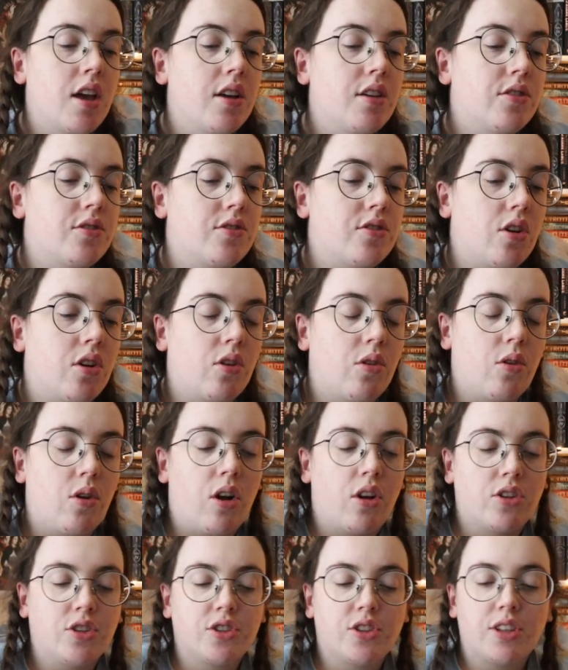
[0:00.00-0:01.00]
So
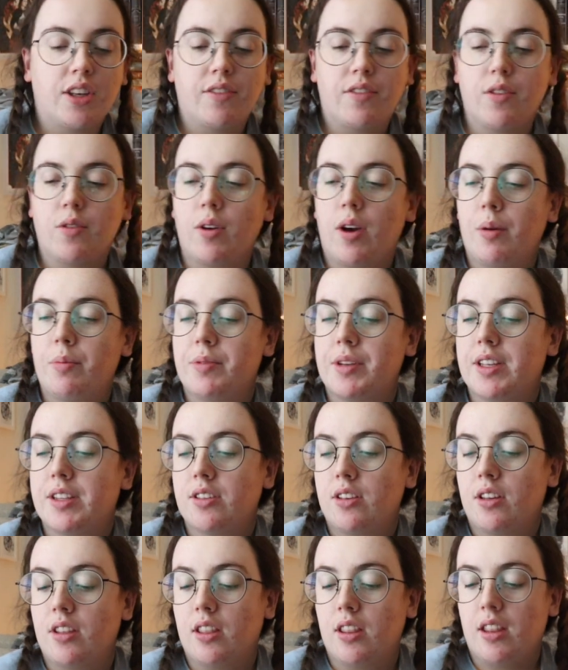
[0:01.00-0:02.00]
I'll just give you updates
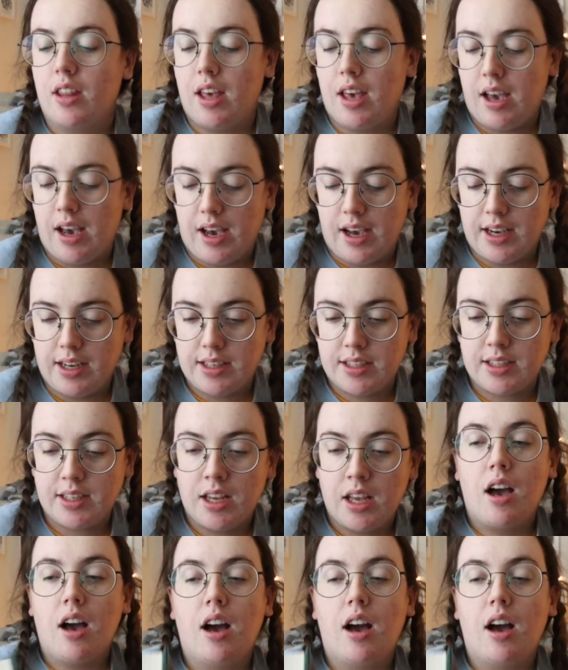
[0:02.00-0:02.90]
on that.